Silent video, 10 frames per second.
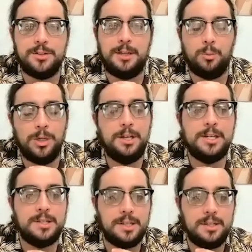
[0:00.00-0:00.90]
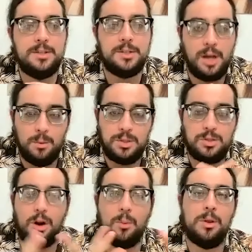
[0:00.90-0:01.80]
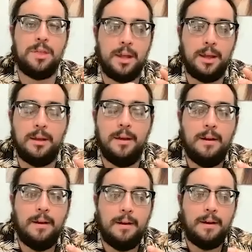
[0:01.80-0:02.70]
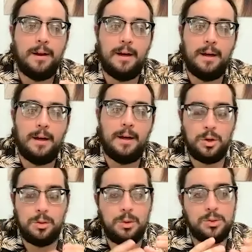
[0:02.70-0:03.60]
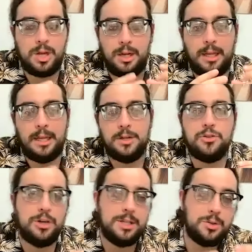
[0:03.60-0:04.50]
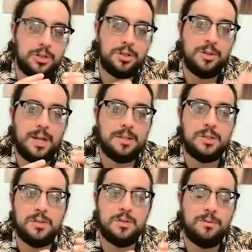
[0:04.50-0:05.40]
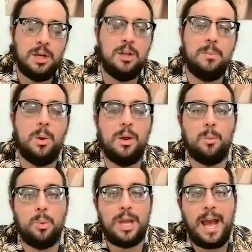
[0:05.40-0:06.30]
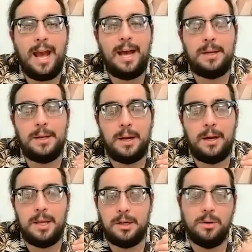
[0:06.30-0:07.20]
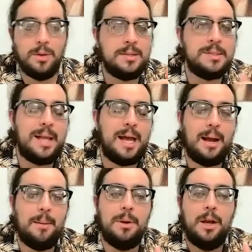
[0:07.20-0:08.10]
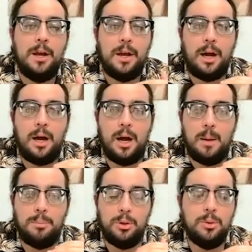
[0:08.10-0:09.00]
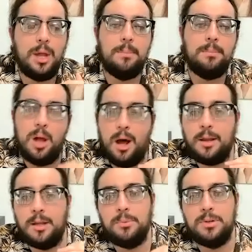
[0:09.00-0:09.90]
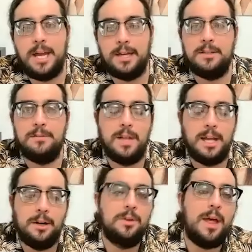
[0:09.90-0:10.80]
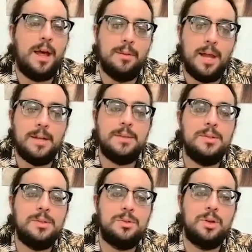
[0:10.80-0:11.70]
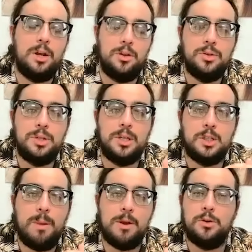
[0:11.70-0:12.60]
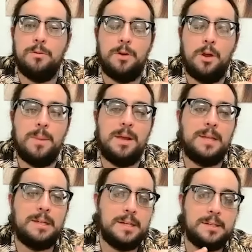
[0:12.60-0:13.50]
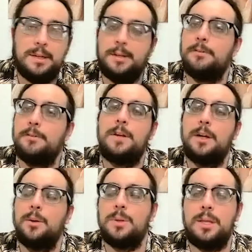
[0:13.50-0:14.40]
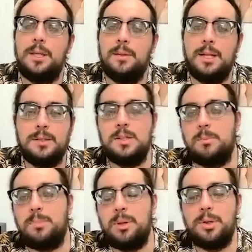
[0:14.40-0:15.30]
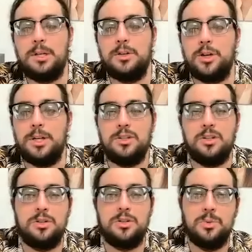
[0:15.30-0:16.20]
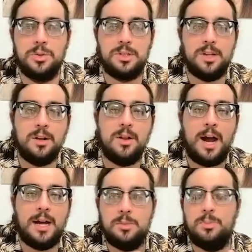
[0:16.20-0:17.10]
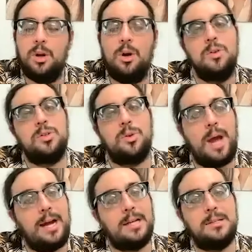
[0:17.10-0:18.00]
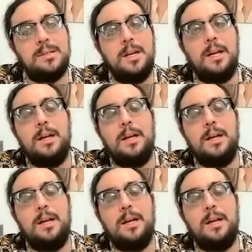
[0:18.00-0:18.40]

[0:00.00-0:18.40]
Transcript: And what it is, is uh, we start with a um, one of the most cutting edge transition lenses available. And we add uh, in our lens lab, Uh, a blue light blocking protective layer to that lens uh, using a special filament that doesn't interfere with the lens's ability to transition to a sunglass, but also adds